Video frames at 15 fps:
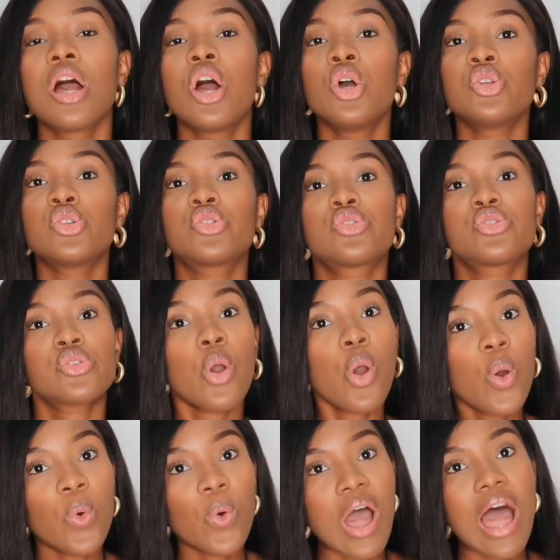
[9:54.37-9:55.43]

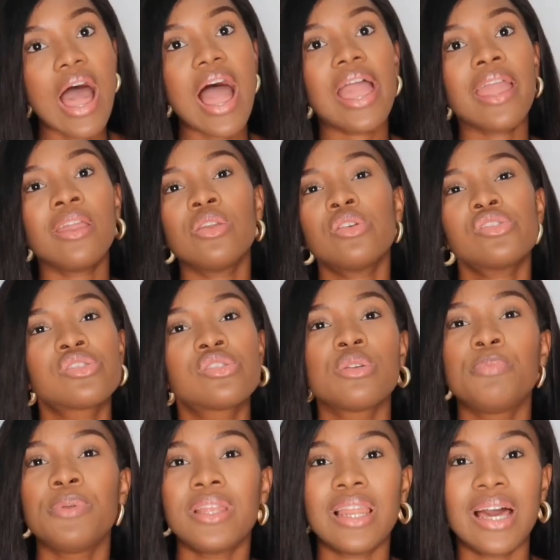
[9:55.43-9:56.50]
So I used to
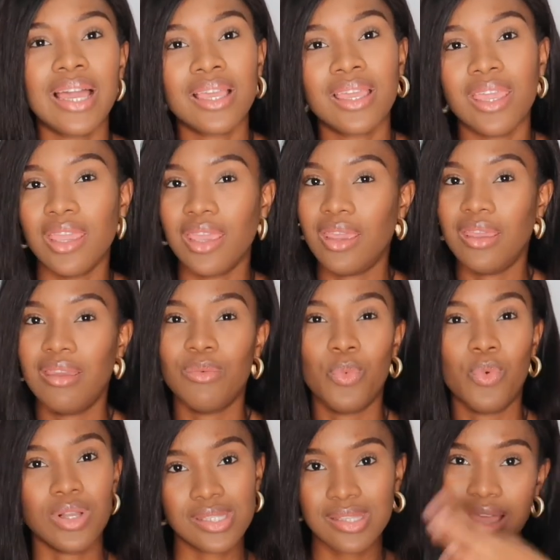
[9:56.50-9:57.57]
be like a
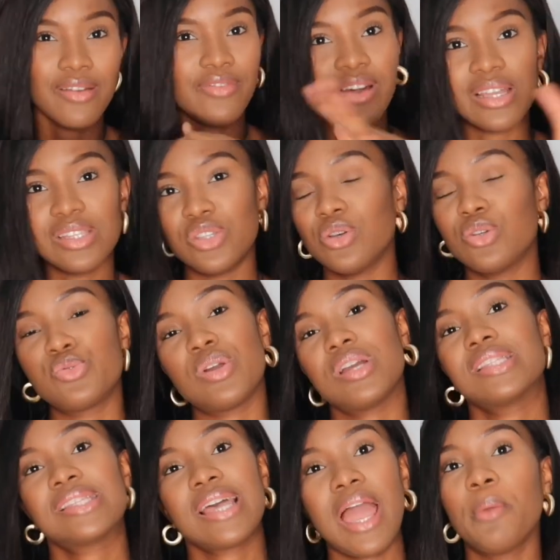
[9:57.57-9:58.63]
whatever
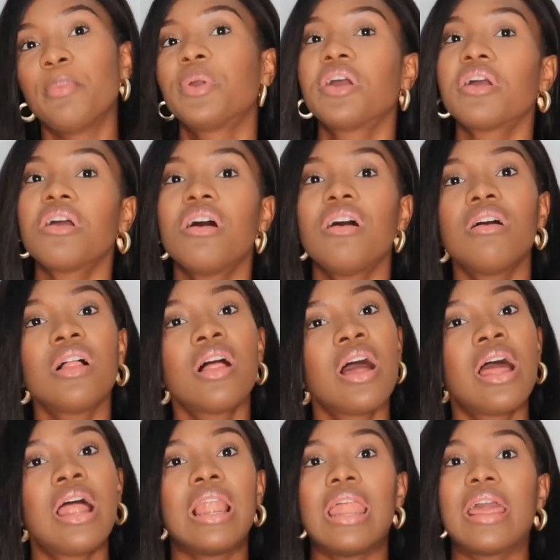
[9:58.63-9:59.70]
deodorant type girl.
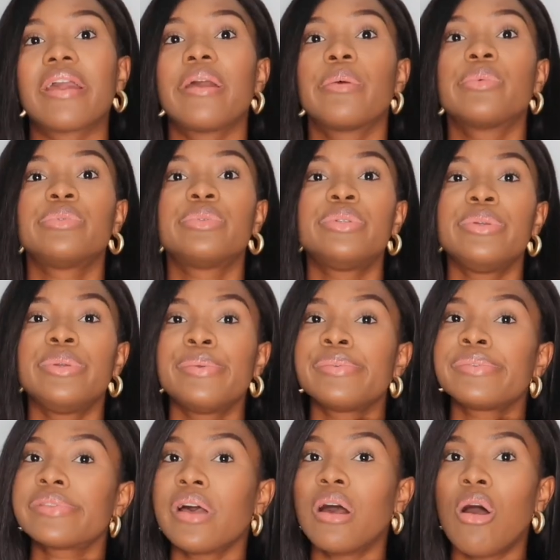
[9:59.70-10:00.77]
Like I would
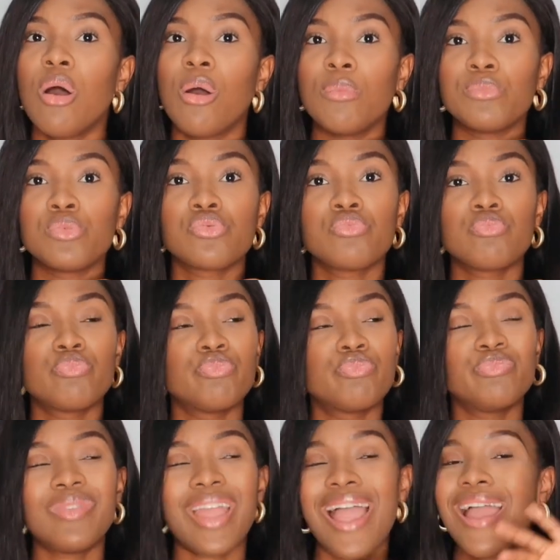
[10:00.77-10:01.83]
use
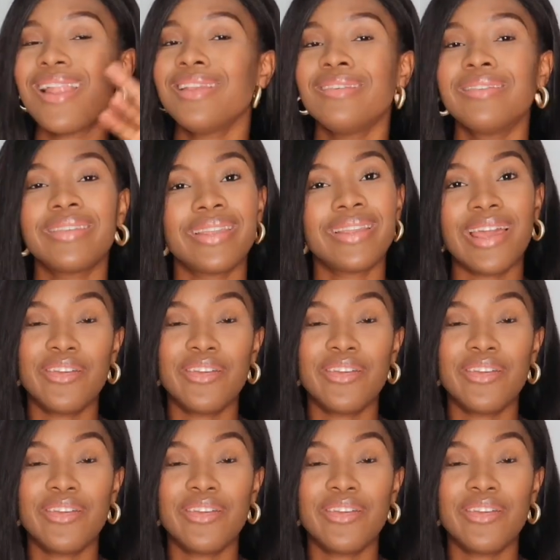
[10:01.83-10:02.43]
anything I